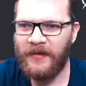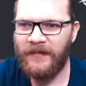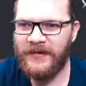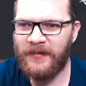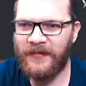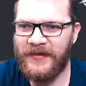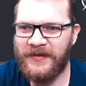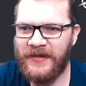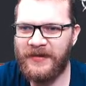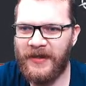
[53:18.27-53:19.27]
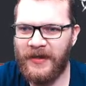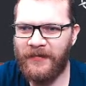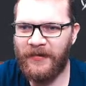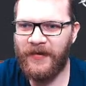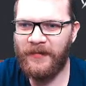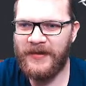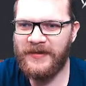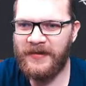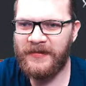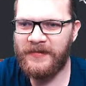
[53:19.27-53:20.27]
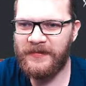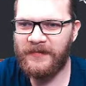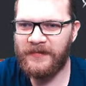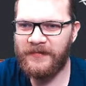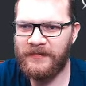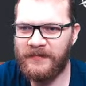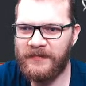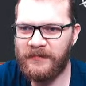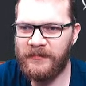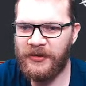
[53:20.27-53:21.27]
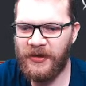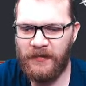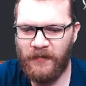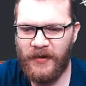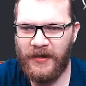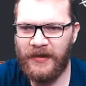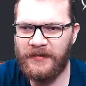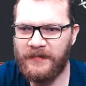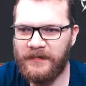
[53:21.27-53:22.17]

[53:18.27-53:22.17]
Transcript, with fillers: As a Professor X ranker for Grandmaster? Sure, why not?